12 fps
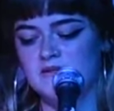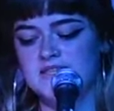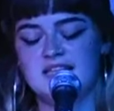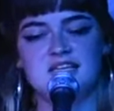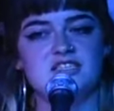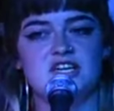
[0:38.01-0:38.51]

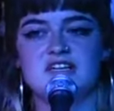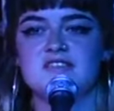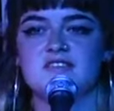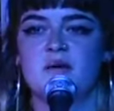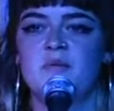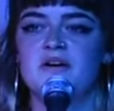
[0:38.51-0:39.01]
Do they chase
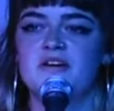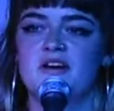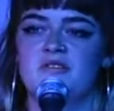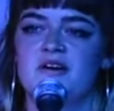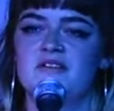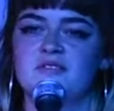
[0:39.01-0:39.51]
summer
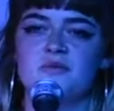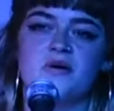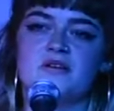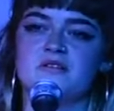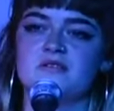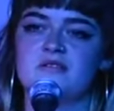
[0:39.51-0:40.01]
around the
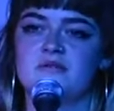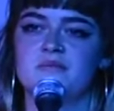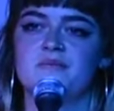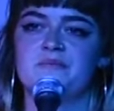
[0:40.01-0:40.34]
world?